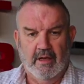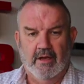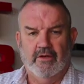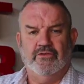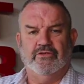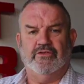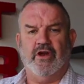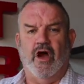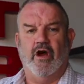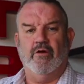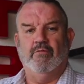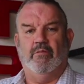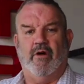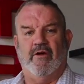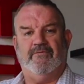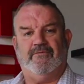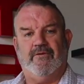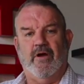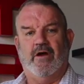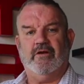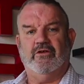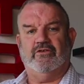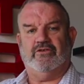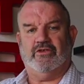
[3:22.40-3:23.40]
So my
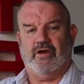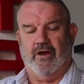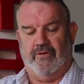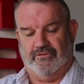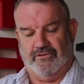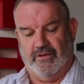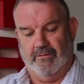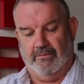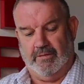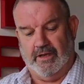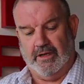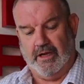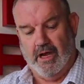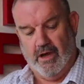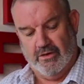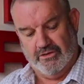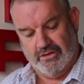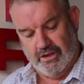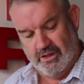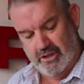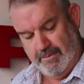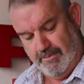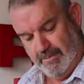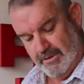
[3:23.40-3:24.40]
floating shelf simply goes
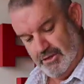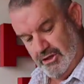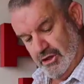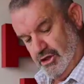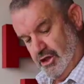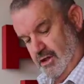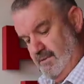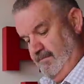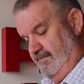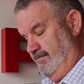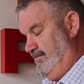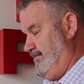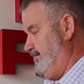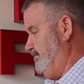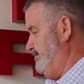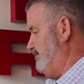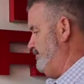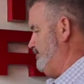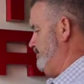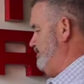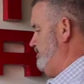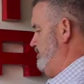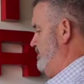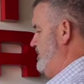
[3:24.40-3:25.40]
into position
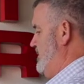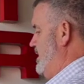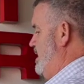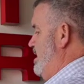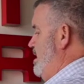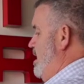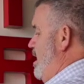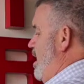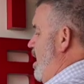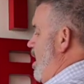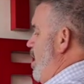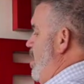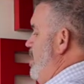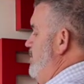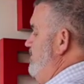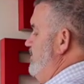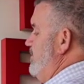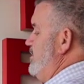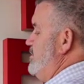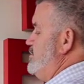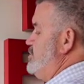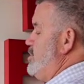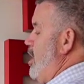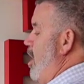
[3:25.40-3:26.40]
over
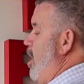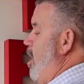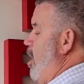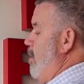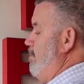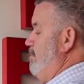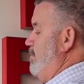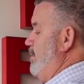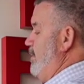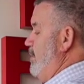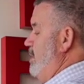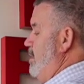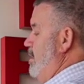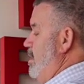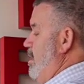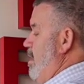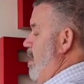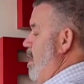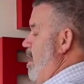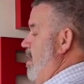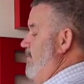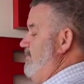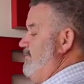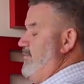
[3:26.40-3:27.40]
the top
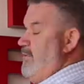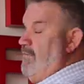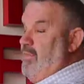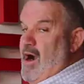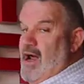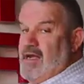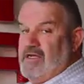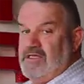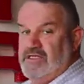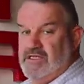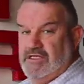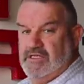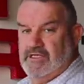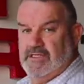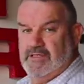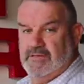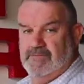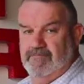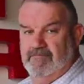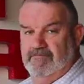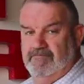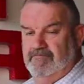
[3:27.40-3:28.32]
of the brace.